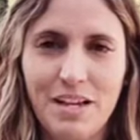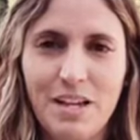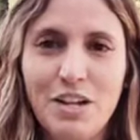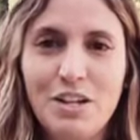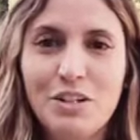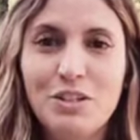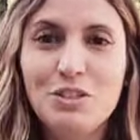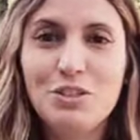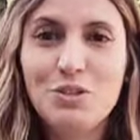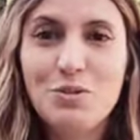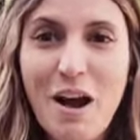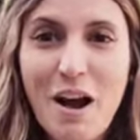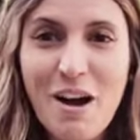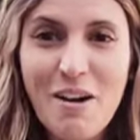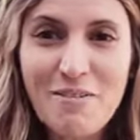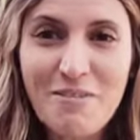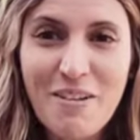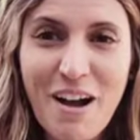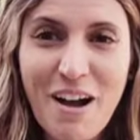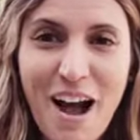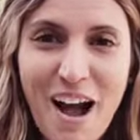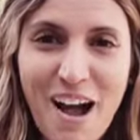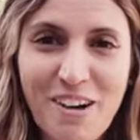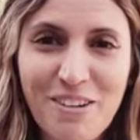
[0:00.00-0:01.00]
12th
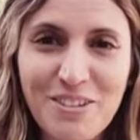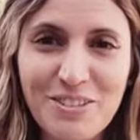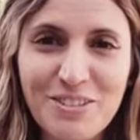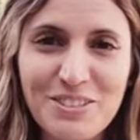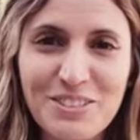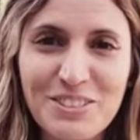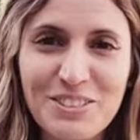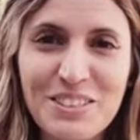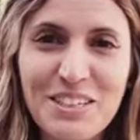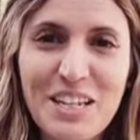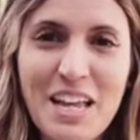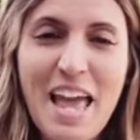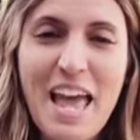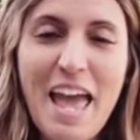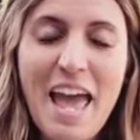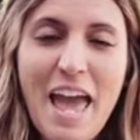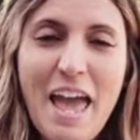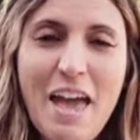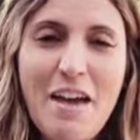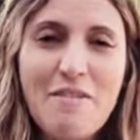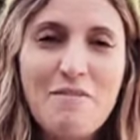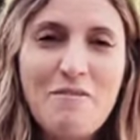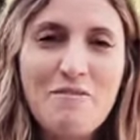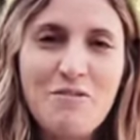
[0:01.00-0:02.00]
house.
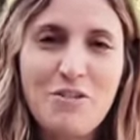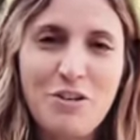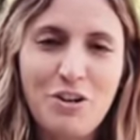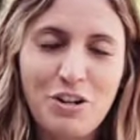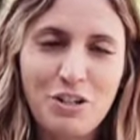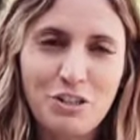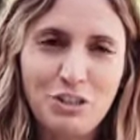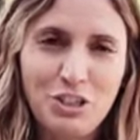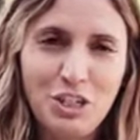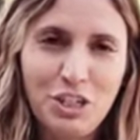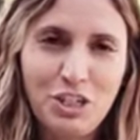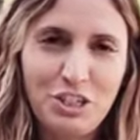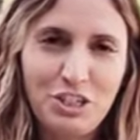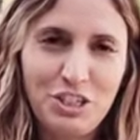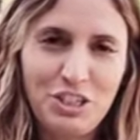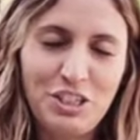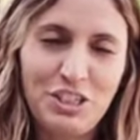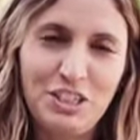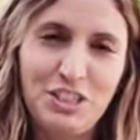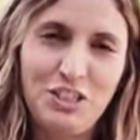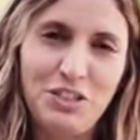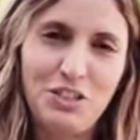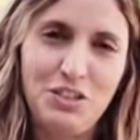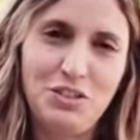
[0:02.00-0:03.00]
If your conjunction
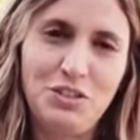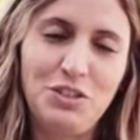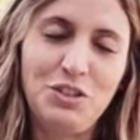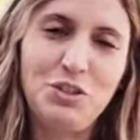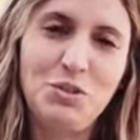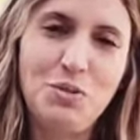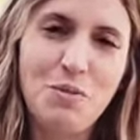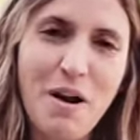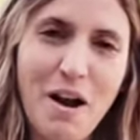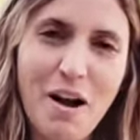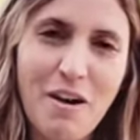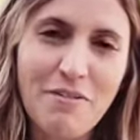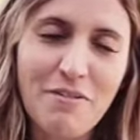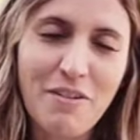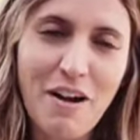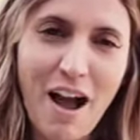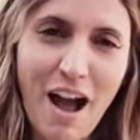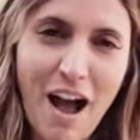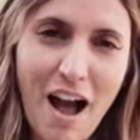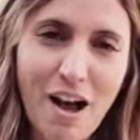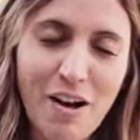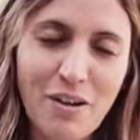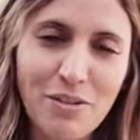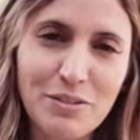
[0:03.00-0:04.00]
is in your 12th
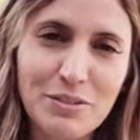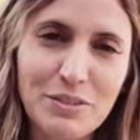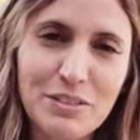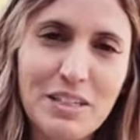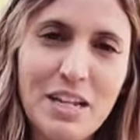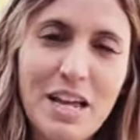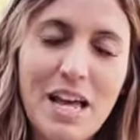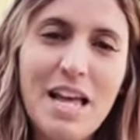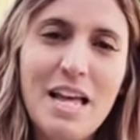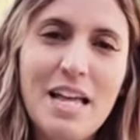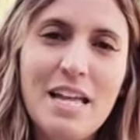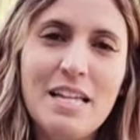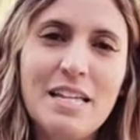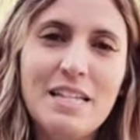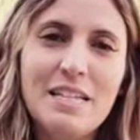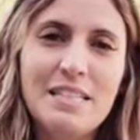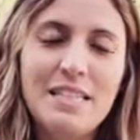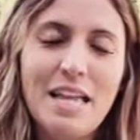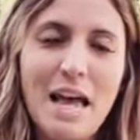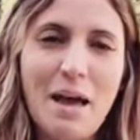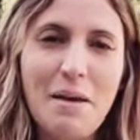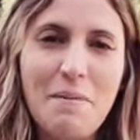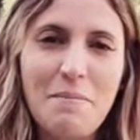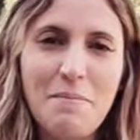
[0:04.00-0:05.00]
house,
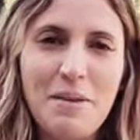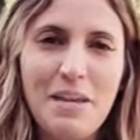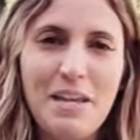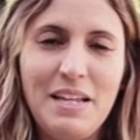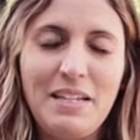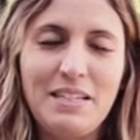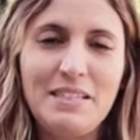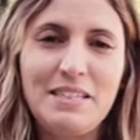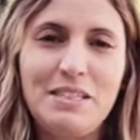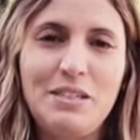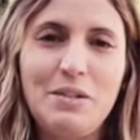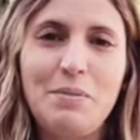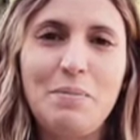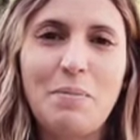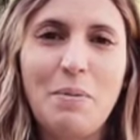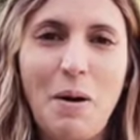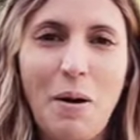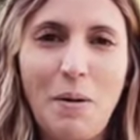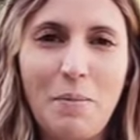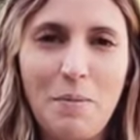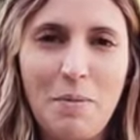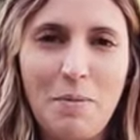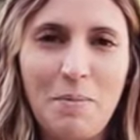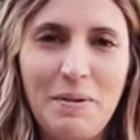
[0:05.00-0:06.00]
that means you're
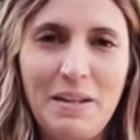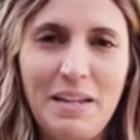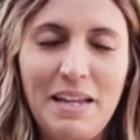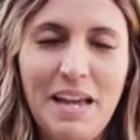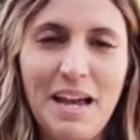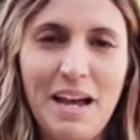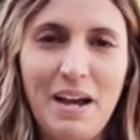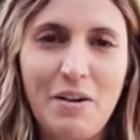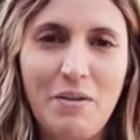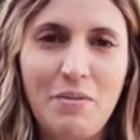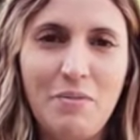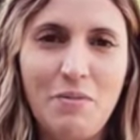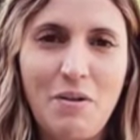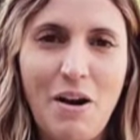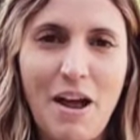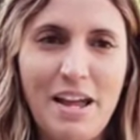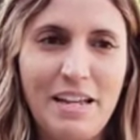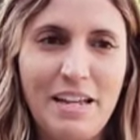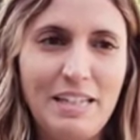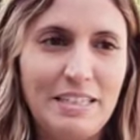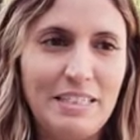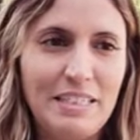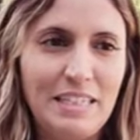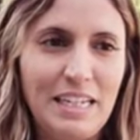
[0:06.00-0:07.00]
probably a
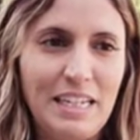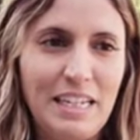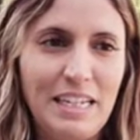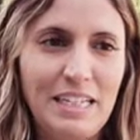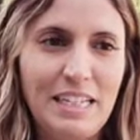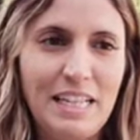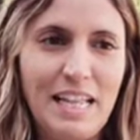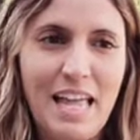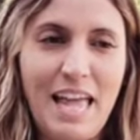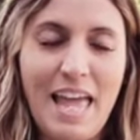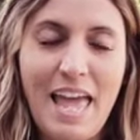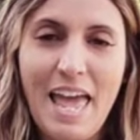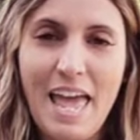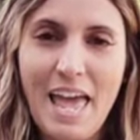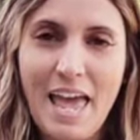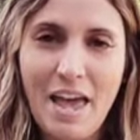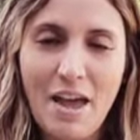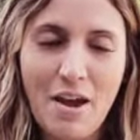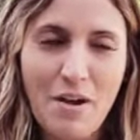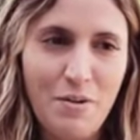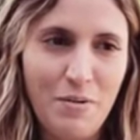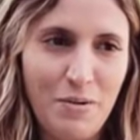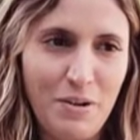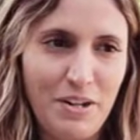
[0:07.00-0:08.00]
rising
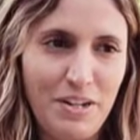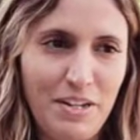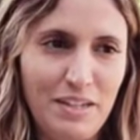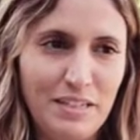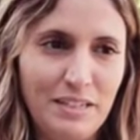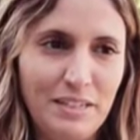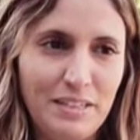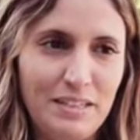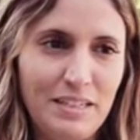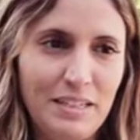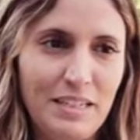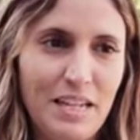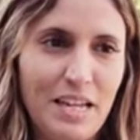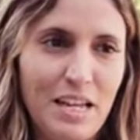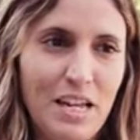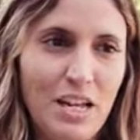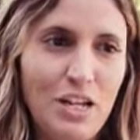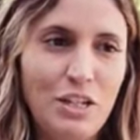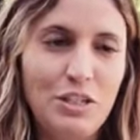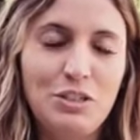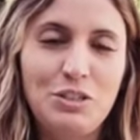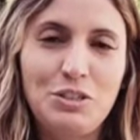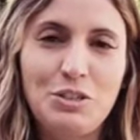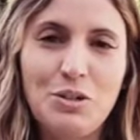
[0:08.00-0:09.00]
Aries.
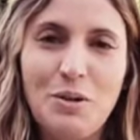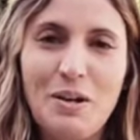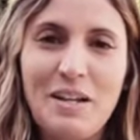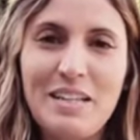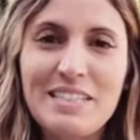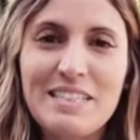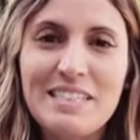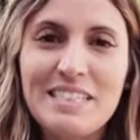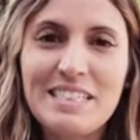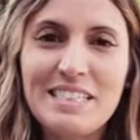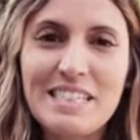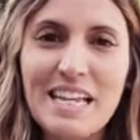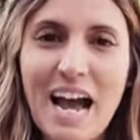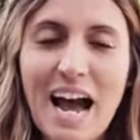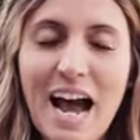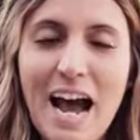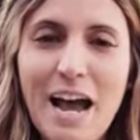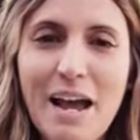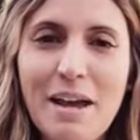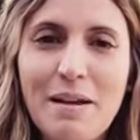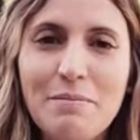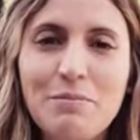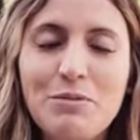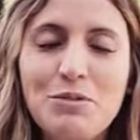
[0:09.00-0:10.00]
So it's
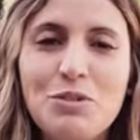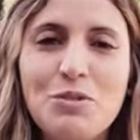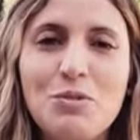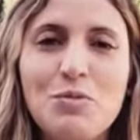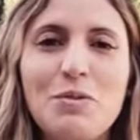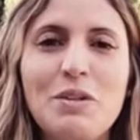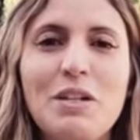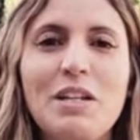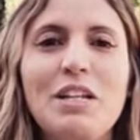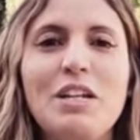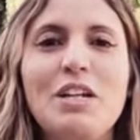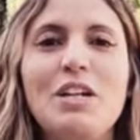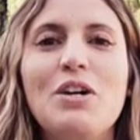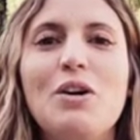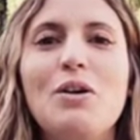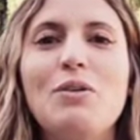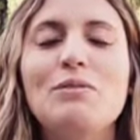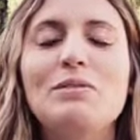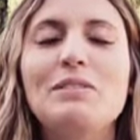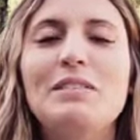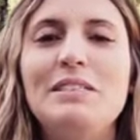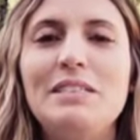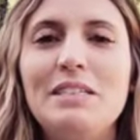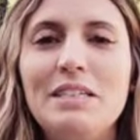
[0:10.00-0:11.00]
time to really go
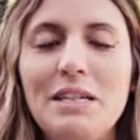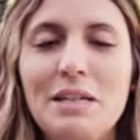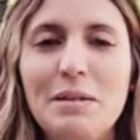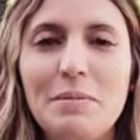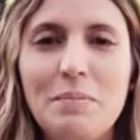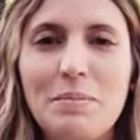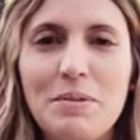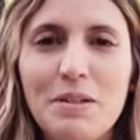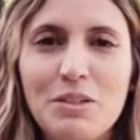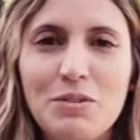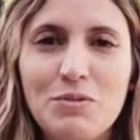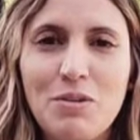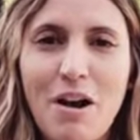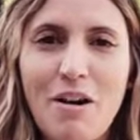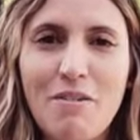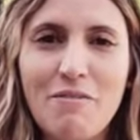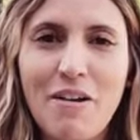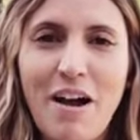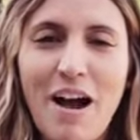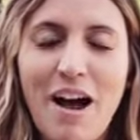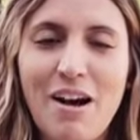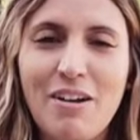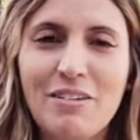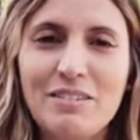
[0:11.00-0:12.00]
deep. The
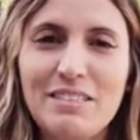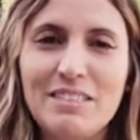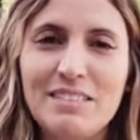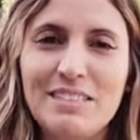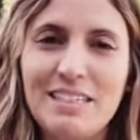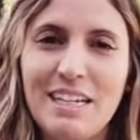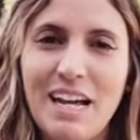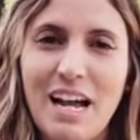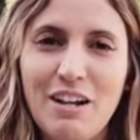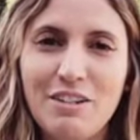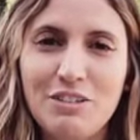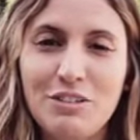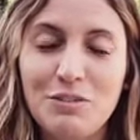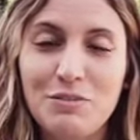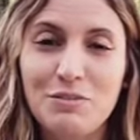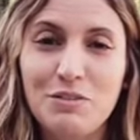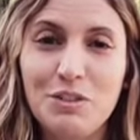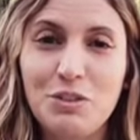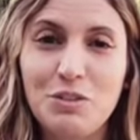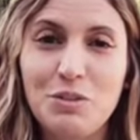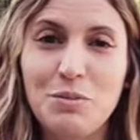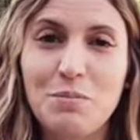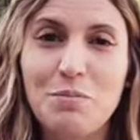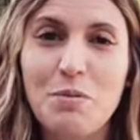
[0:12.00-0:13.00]
12th house is the house of the
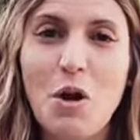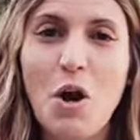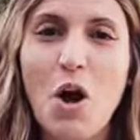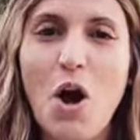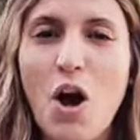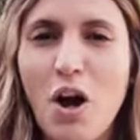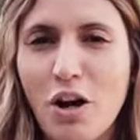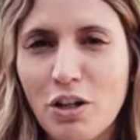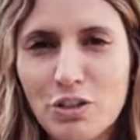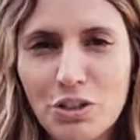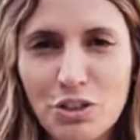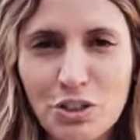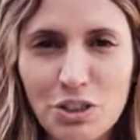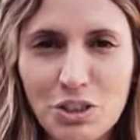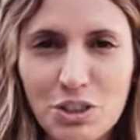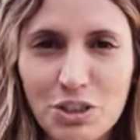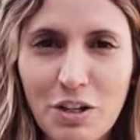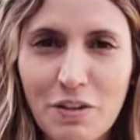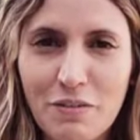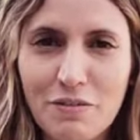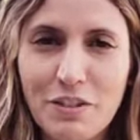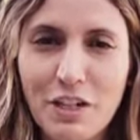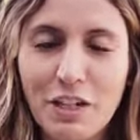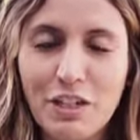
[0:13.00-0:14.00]
subconscious,
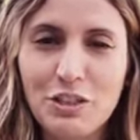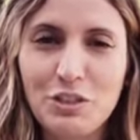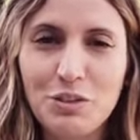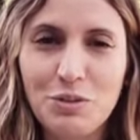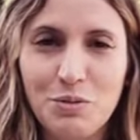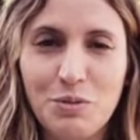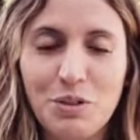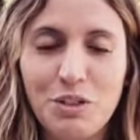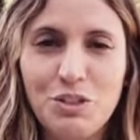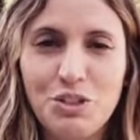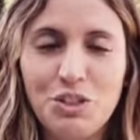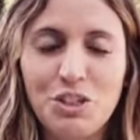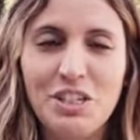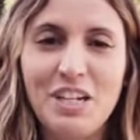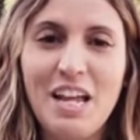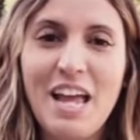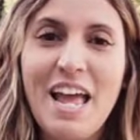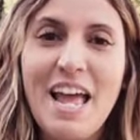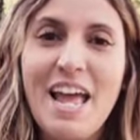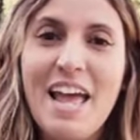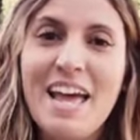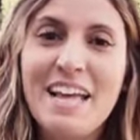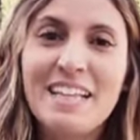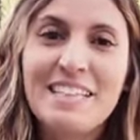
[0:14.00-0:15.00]
of the intuition.
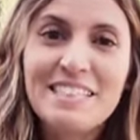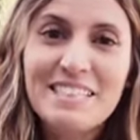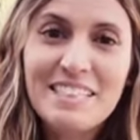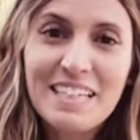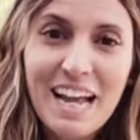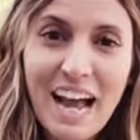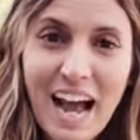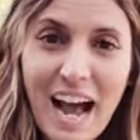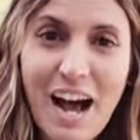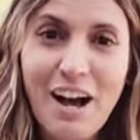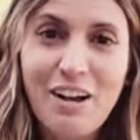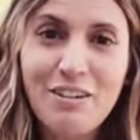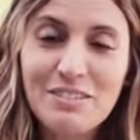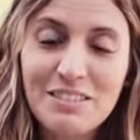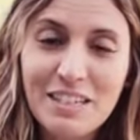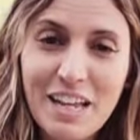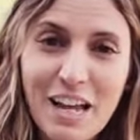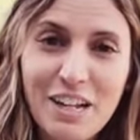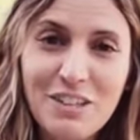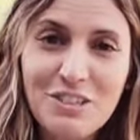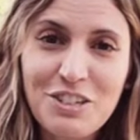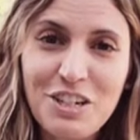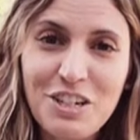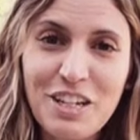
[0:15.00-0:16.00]
It's the house
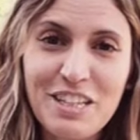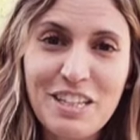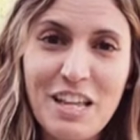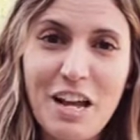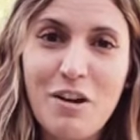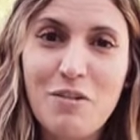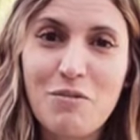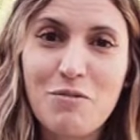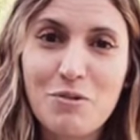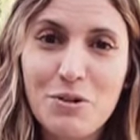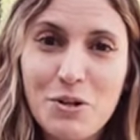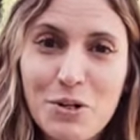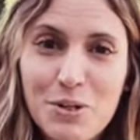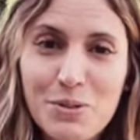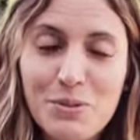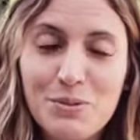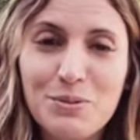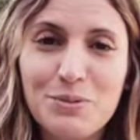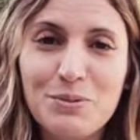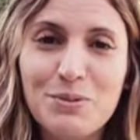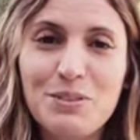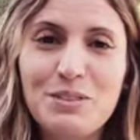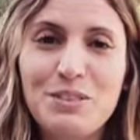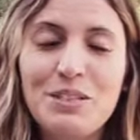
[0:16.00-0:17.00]
actually that
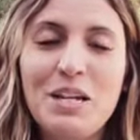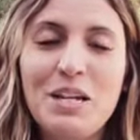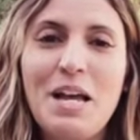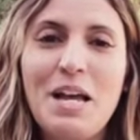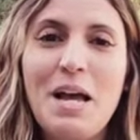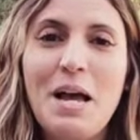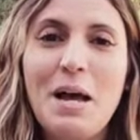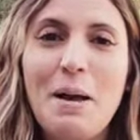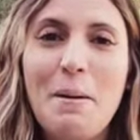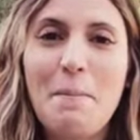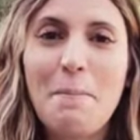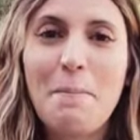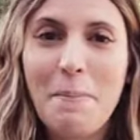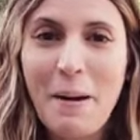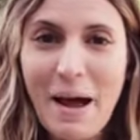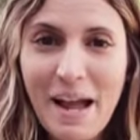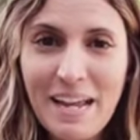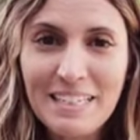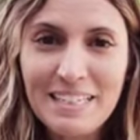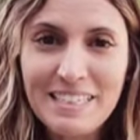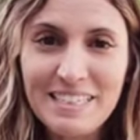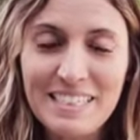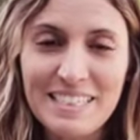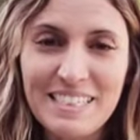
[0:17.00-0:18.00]
rules
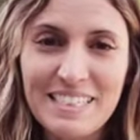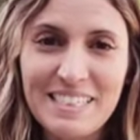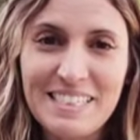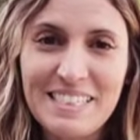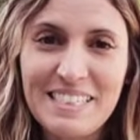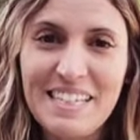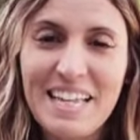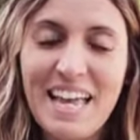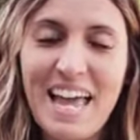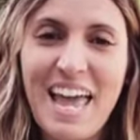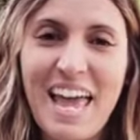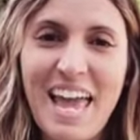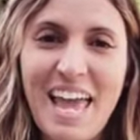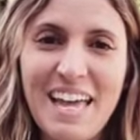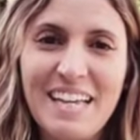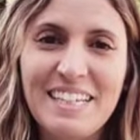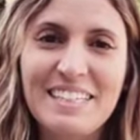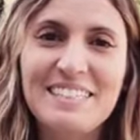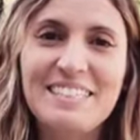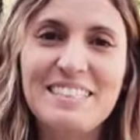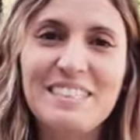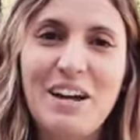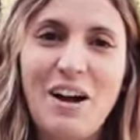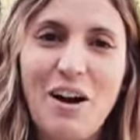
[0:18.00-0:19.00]
Pisces
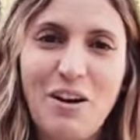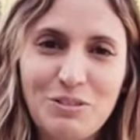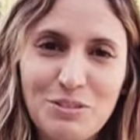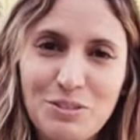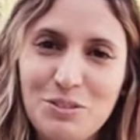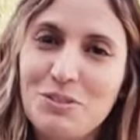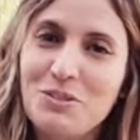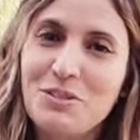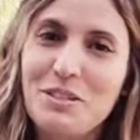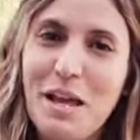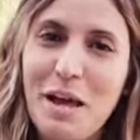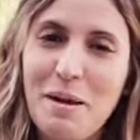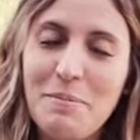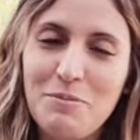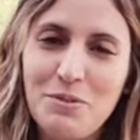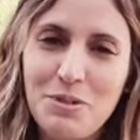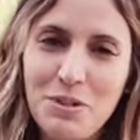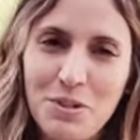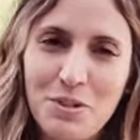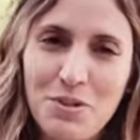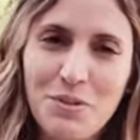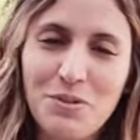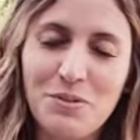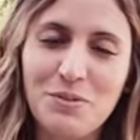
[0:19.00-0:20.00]
and also
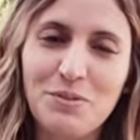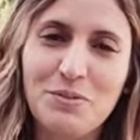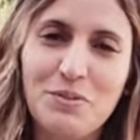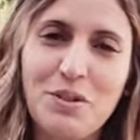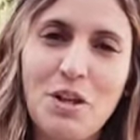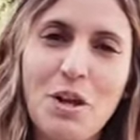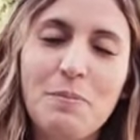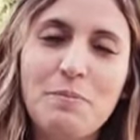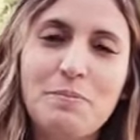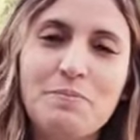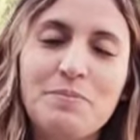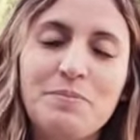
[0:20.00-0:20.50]
Neptune.